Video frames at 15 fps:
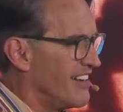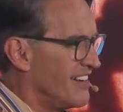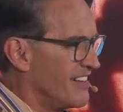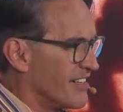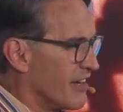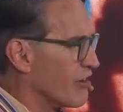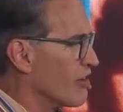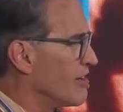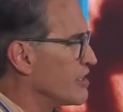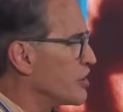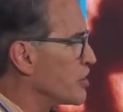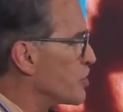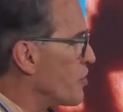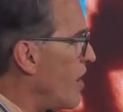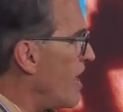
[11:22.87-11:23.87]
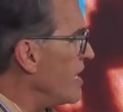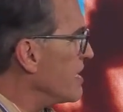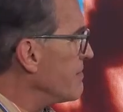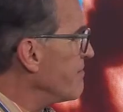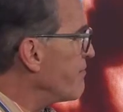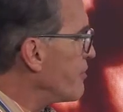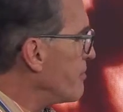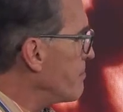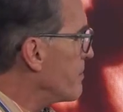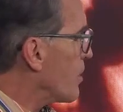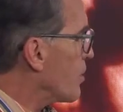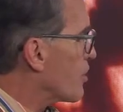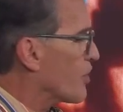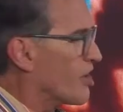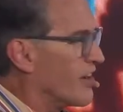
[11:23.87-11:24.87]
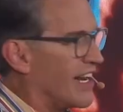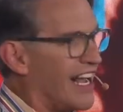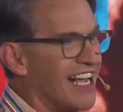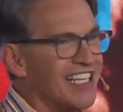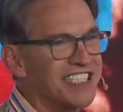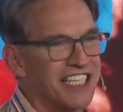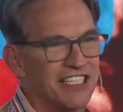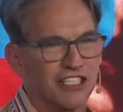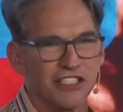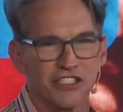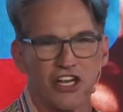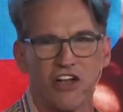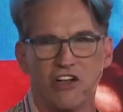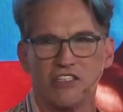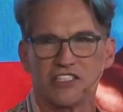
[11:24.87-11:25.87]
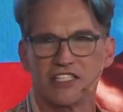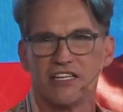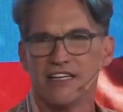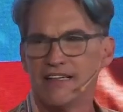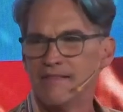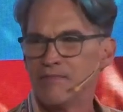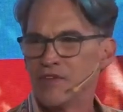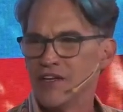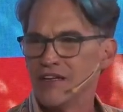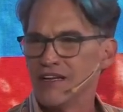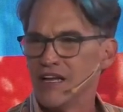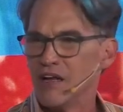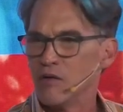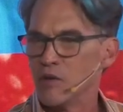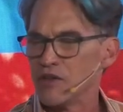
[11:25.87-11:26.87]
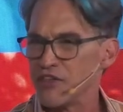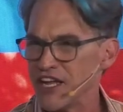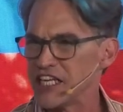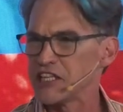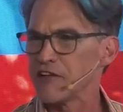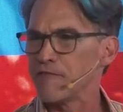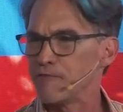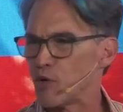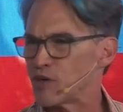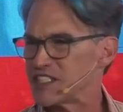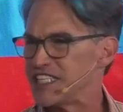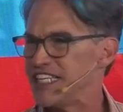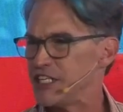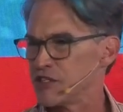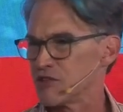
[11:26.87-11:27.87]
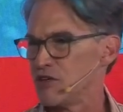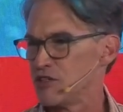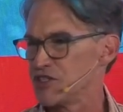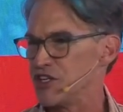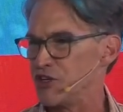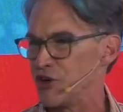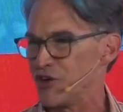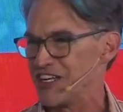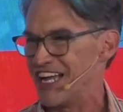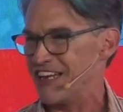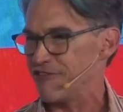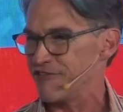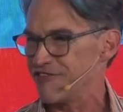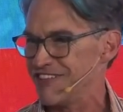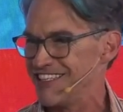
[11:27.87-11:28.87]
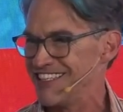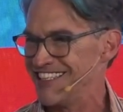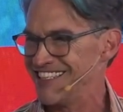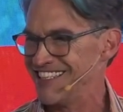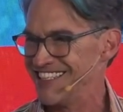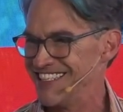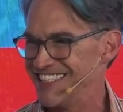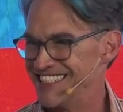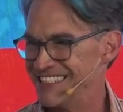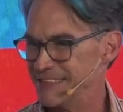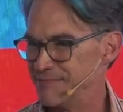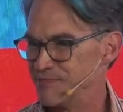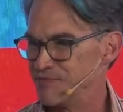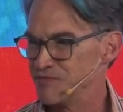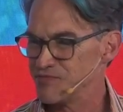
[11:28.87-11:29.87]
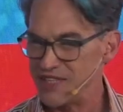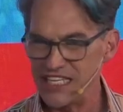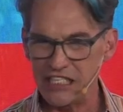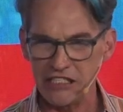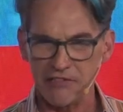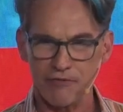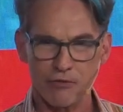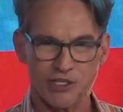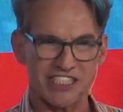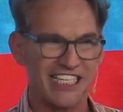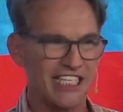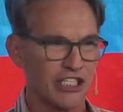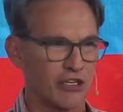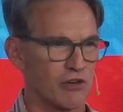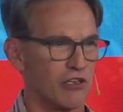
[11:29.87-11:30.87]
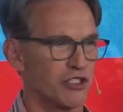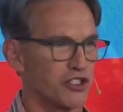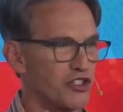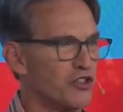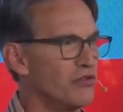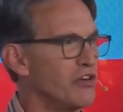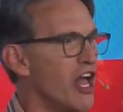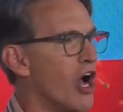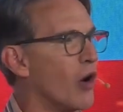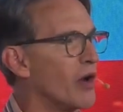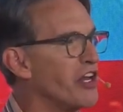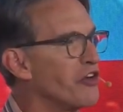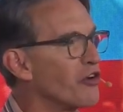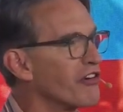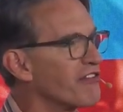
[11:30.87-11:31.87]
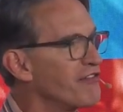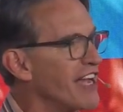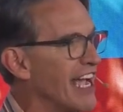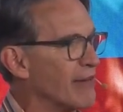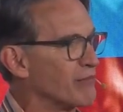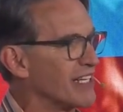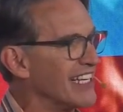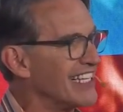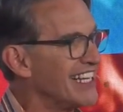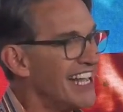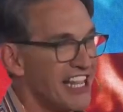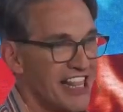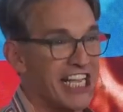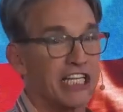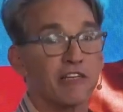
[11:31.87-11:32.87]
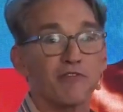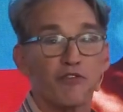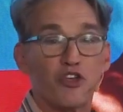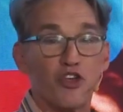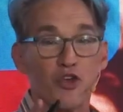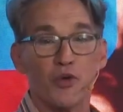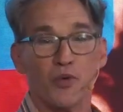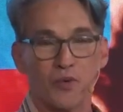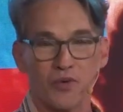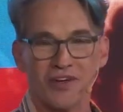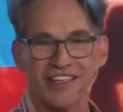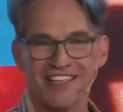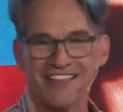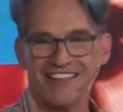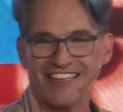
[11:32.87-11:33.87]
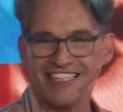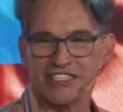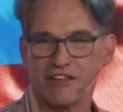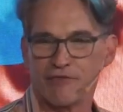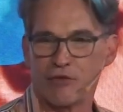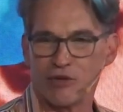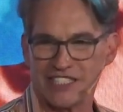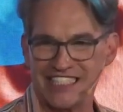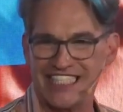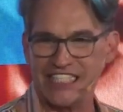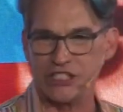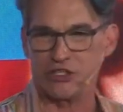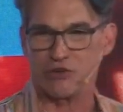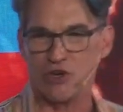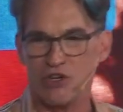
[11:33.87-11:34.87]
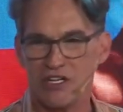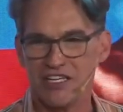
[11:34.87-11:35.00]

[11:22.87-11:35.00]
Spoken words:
They were going to try them for murder as an adult. Well, think of the 14-year-olds in your life. Think of the 14-year-olds you know in your family. Think of you as a 14-year-old.